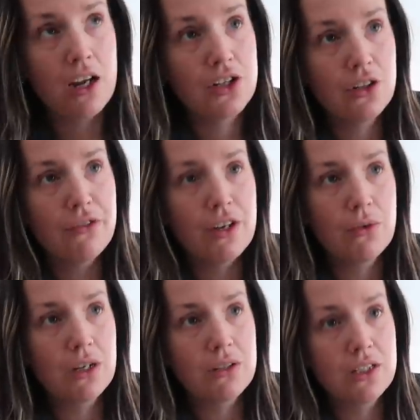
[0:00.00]
I don't know if
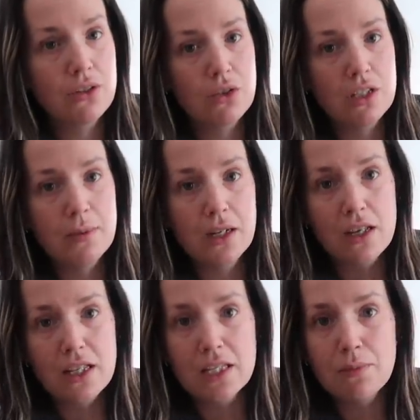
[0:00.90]
anyone else's toddler has been
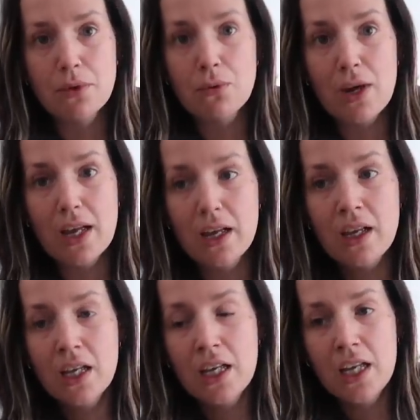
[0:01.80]
like this, but where
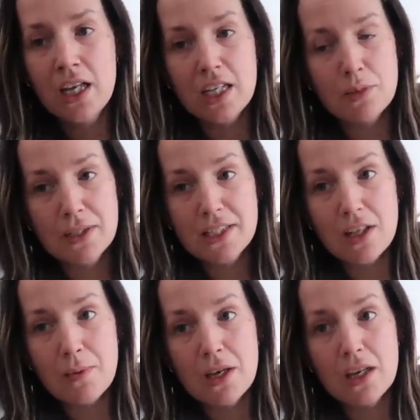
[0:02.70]
it's been
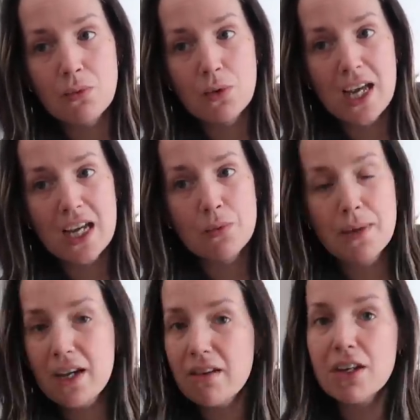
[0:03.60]
summer, we had a
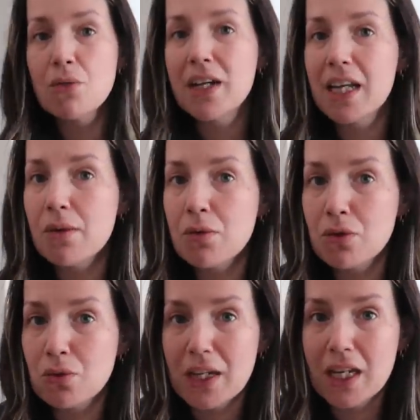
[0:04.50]
period where
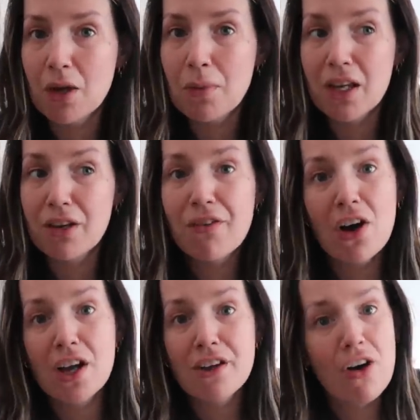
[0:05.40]
Gabriel was waking up at like
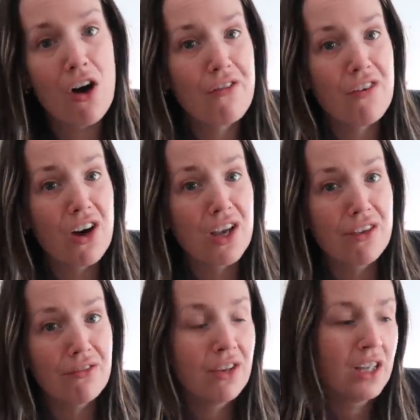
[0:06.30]
5, half
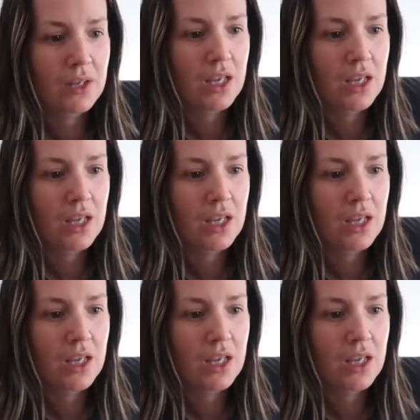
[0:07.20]
5.